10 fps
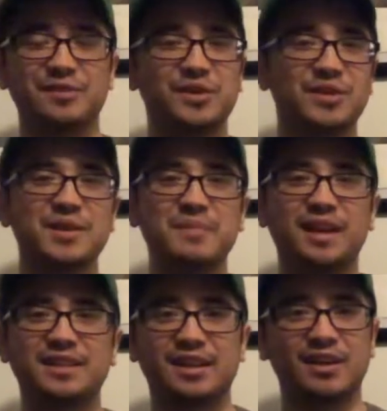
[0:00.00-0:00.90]
If you're in the
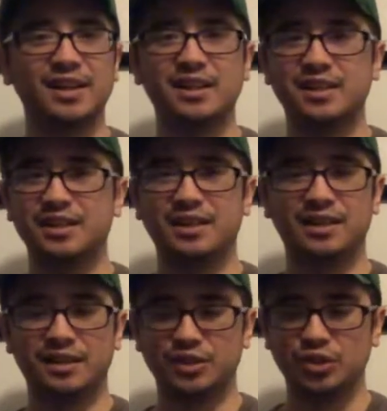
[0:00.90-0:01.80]
military,
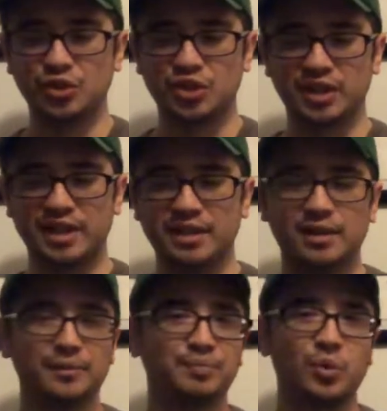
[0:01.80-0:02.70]
usually
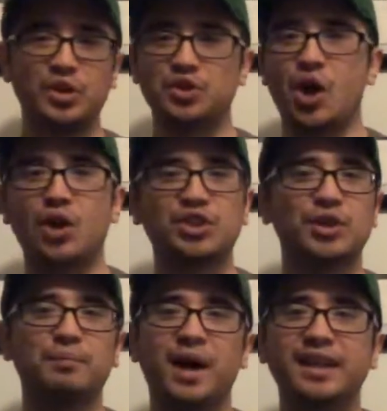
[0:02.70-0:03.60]
when you talk to
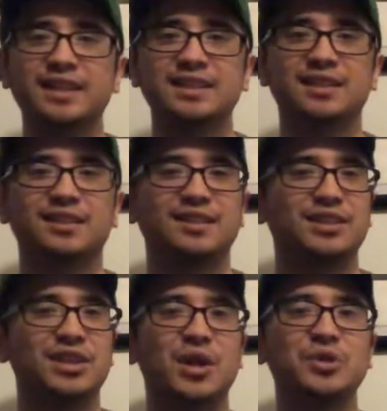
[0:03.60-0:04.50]
your buddies,
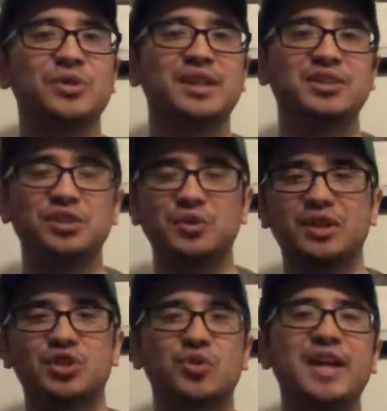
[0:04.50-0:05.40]
you know, you
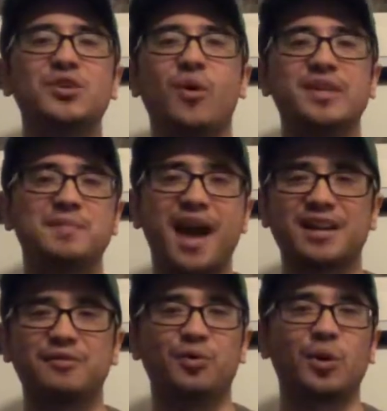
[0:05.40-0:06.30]
can trade coins back
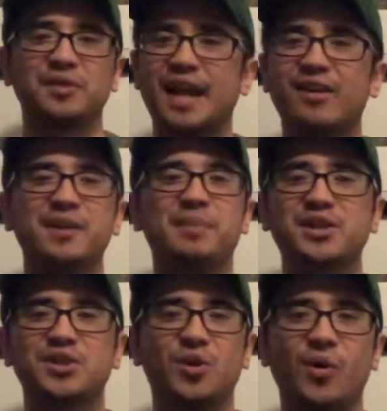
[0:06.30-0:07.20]
and forth, carry a
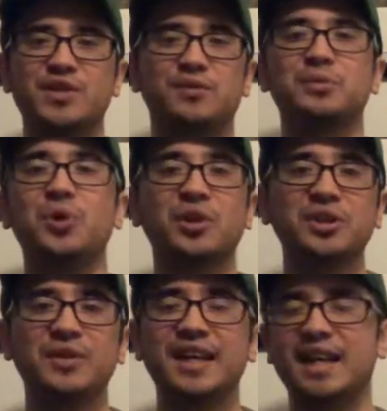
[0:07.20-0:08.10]
bunch of coins from your
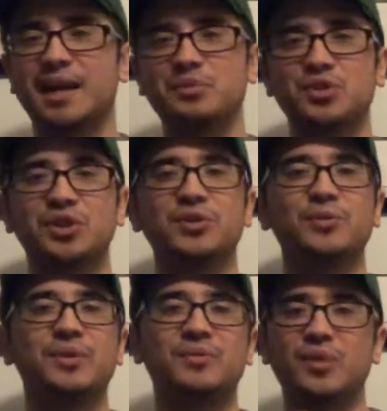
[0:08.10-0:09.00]
unit, and I'm sure
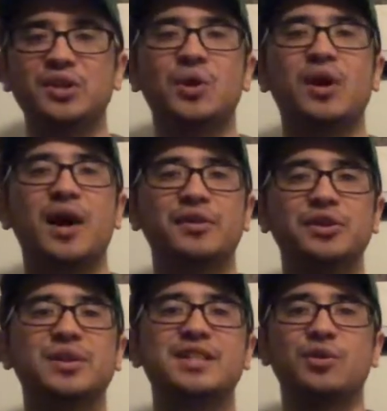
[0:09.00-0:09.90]
when you go to other
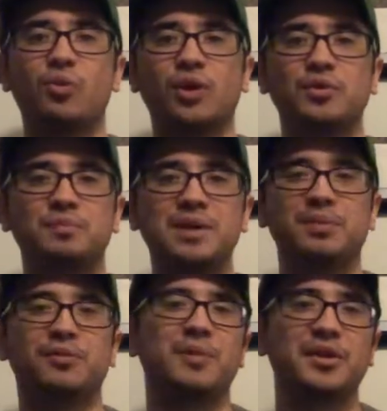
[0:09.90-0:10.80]
units and work with
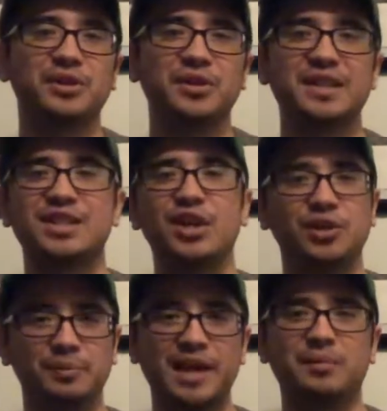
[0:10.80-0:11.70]
people from other units,
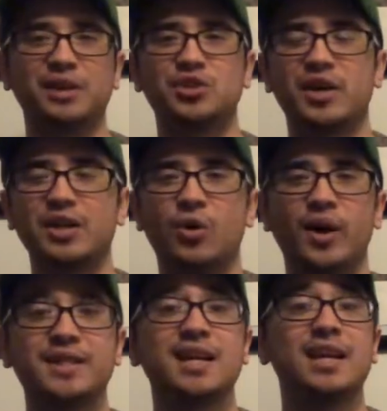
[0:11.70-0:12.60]
you'll be able to trade
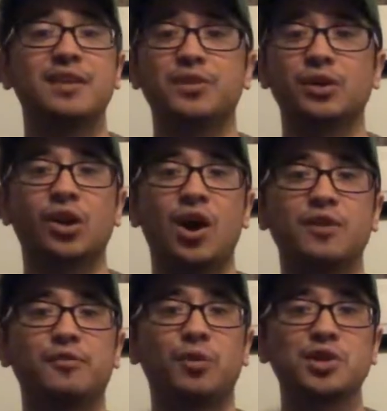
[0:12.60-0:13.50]
coins. If you're in law
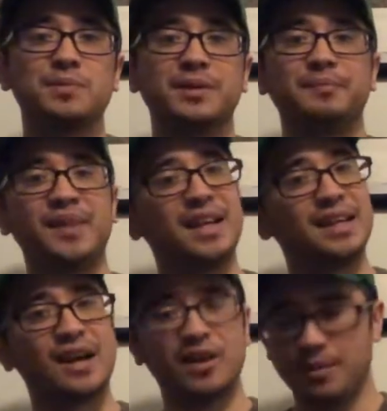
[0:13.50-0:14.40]
enforcement,
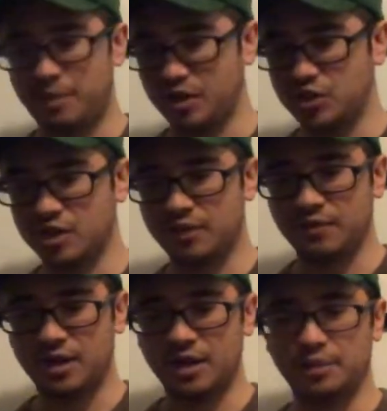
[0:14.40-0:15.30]
carry a bunch of
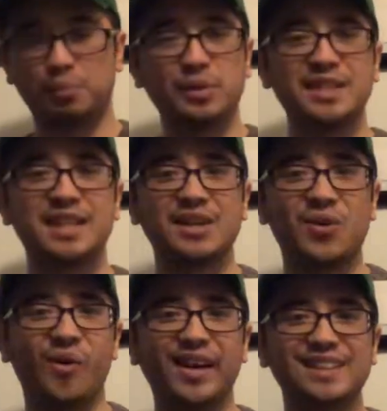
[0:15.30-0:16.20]
precinct
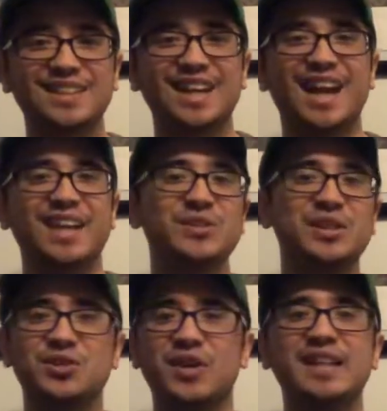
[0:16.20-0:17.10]
coins, and you
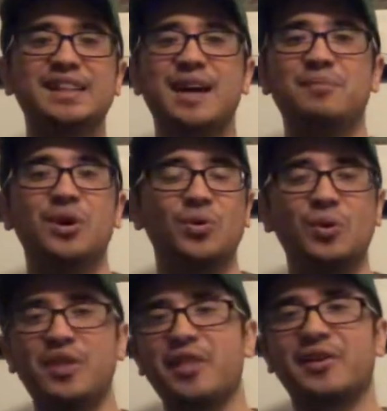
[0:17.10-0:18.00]
can trade them
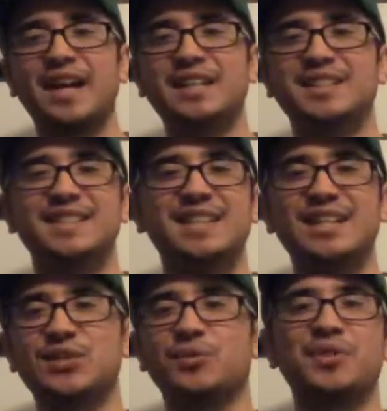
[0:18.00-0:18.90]
with other
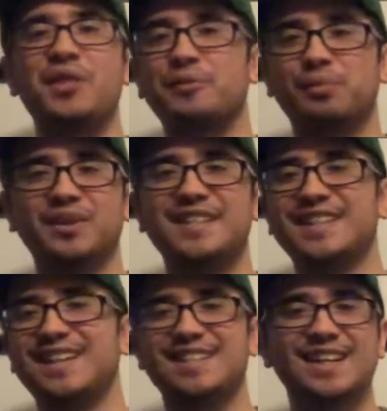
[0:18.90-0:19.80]
agencies or with other
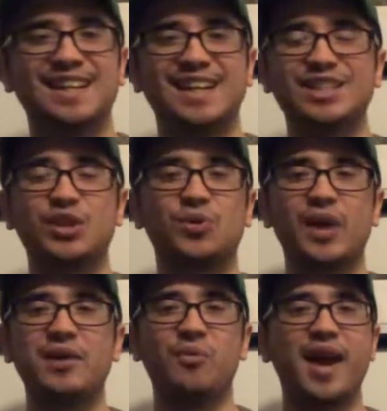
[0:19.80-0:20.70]
precincts. It's a
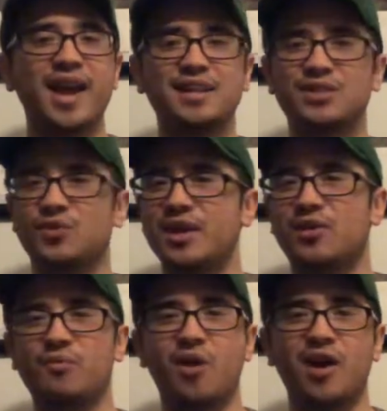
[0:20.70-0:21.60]
great way, it's great
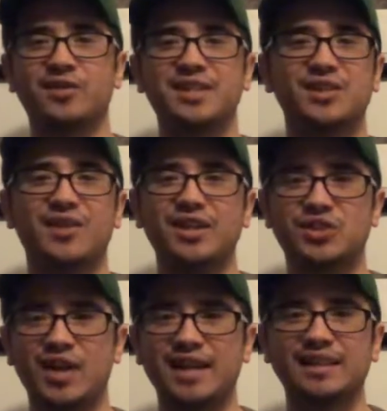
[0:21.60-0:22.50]
camaraderie, it's a great
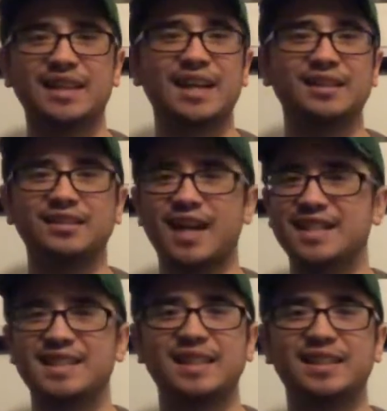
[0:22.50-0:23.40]
trading thing,
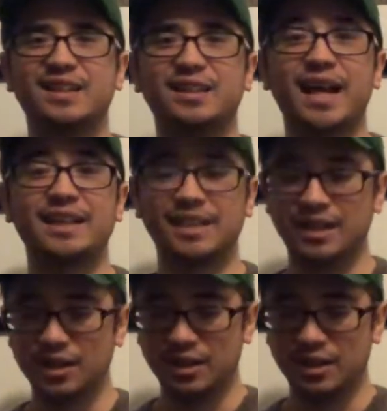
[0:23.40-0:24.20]
nice thing to collect, and